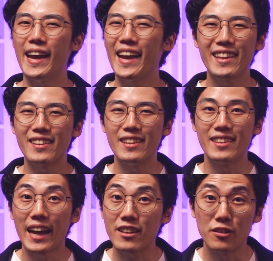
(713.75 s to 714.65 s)
And
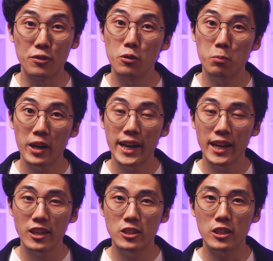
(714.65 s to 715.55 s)
that zoom
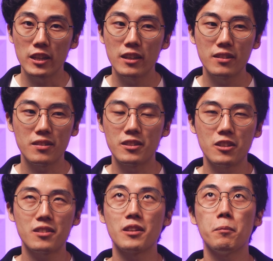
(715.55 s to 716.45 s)
range is
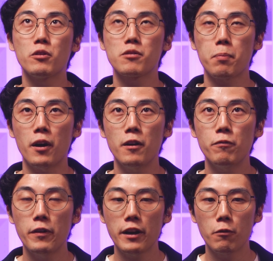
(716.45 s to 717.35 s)
just the most
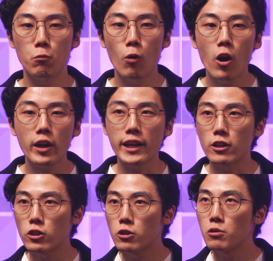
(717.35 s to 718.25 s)
perfect walk and
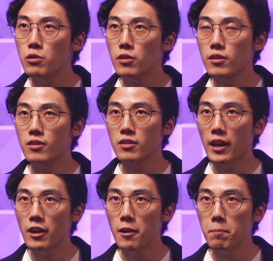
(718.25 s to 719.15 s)
shoot
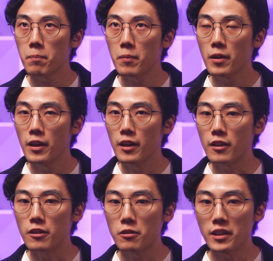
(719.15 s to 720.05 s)
setup
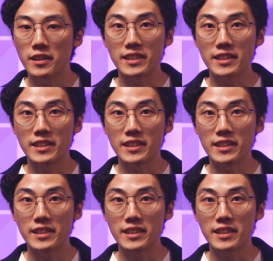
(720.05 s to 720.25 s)
you can